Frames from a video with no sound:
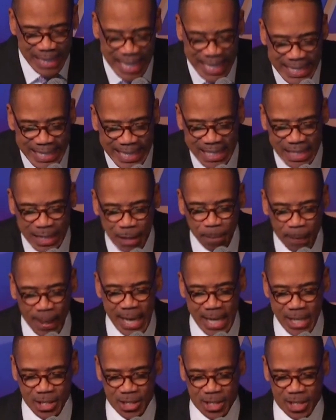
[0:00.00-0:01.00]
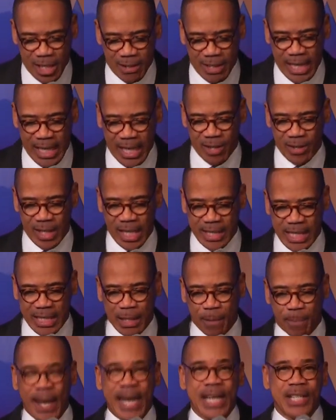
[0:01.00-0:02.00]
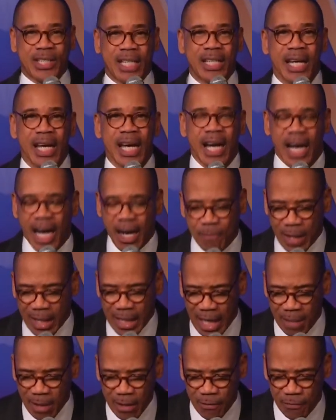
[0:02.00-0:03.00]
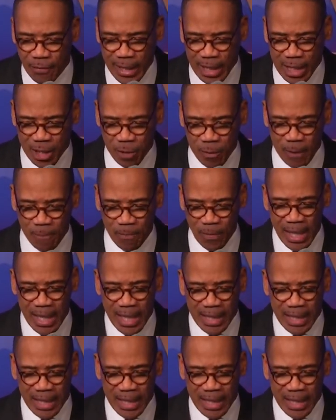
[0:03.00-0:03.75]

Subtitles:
The anticipation here, the anticipation of coming victory.